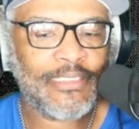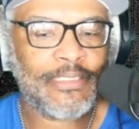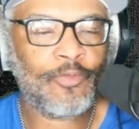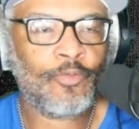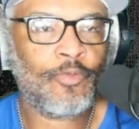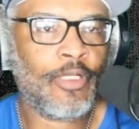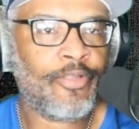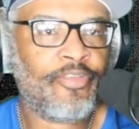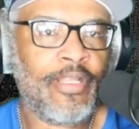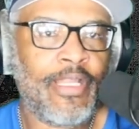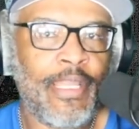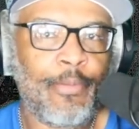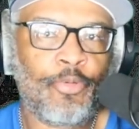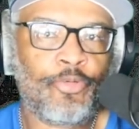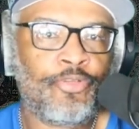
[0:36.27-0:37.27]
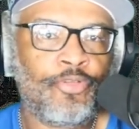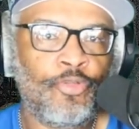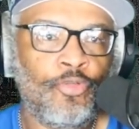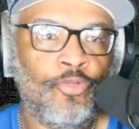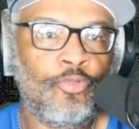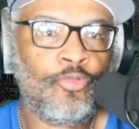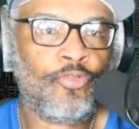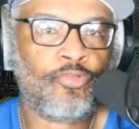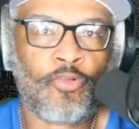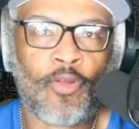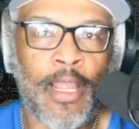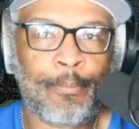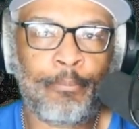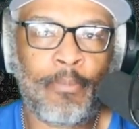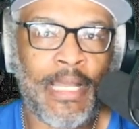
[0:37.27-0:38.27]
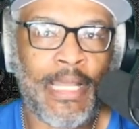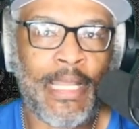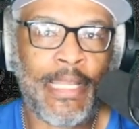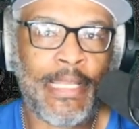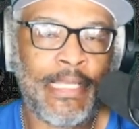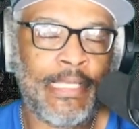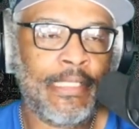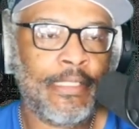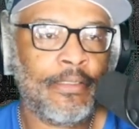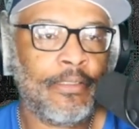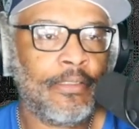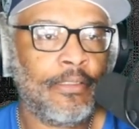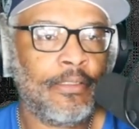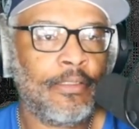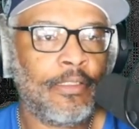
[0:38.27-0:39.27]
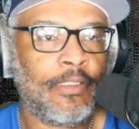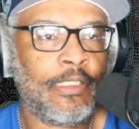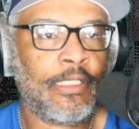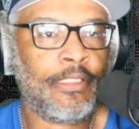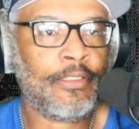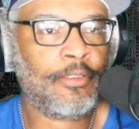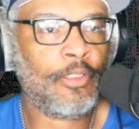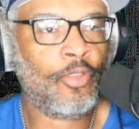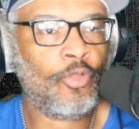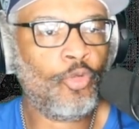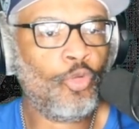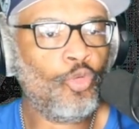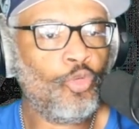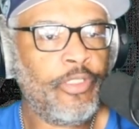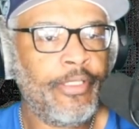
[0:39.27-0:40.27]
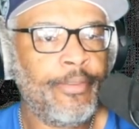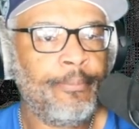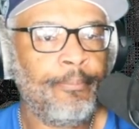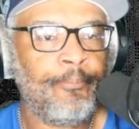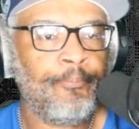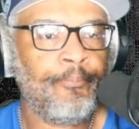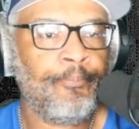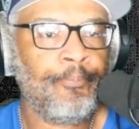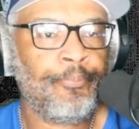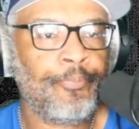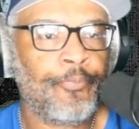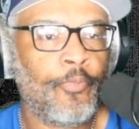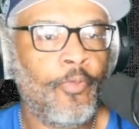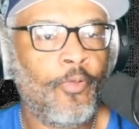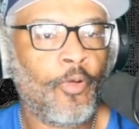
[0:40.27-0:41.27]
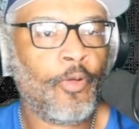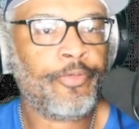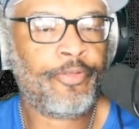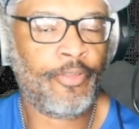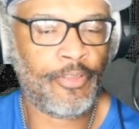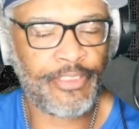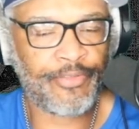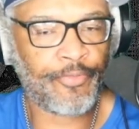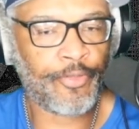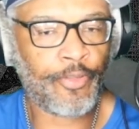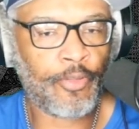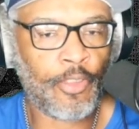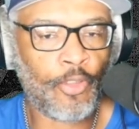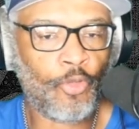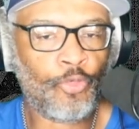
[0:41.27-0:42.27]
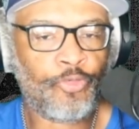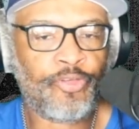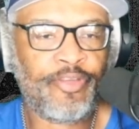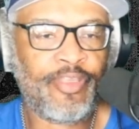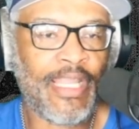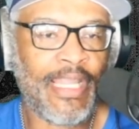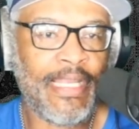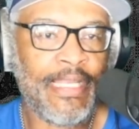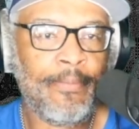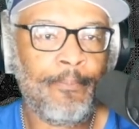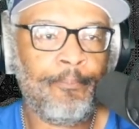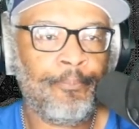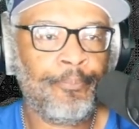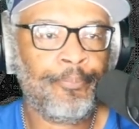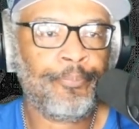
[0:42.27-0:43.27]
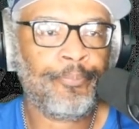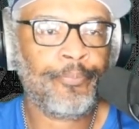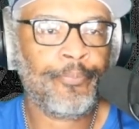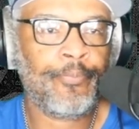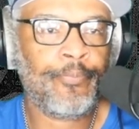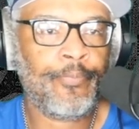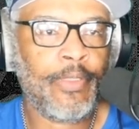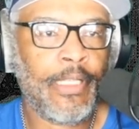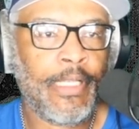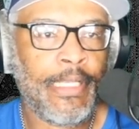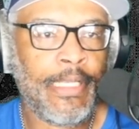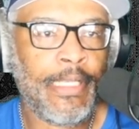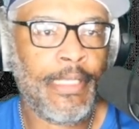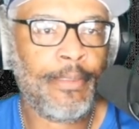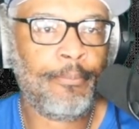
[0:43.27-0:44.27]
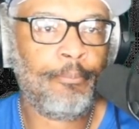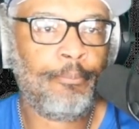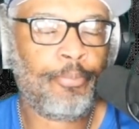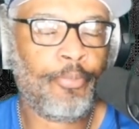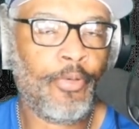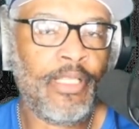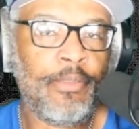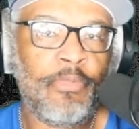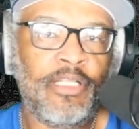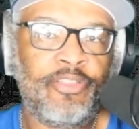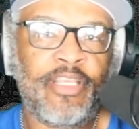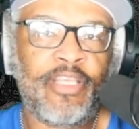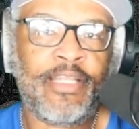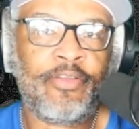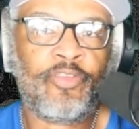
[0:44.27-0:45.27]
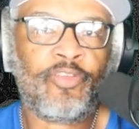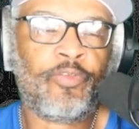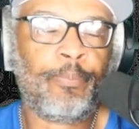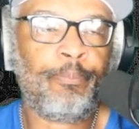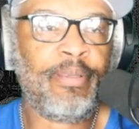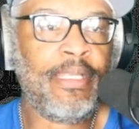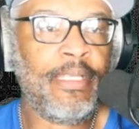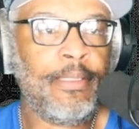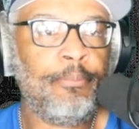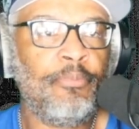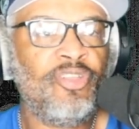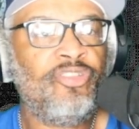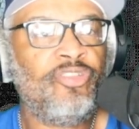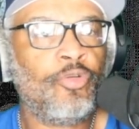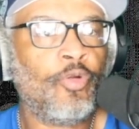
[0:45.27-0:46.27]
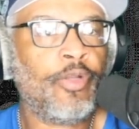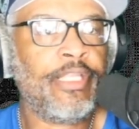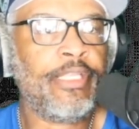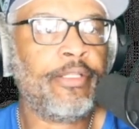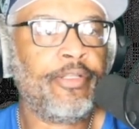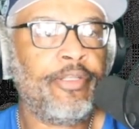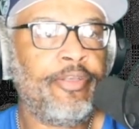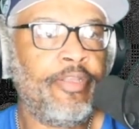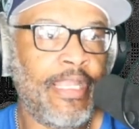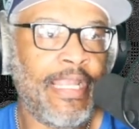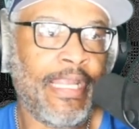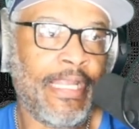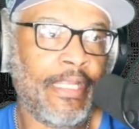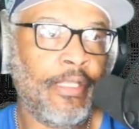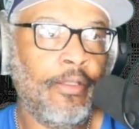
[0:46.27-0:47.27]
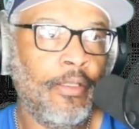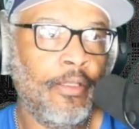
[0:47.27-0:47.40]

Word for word: wasn't able to drop my load or deliver the load today, and pretty much had to spend majority of the day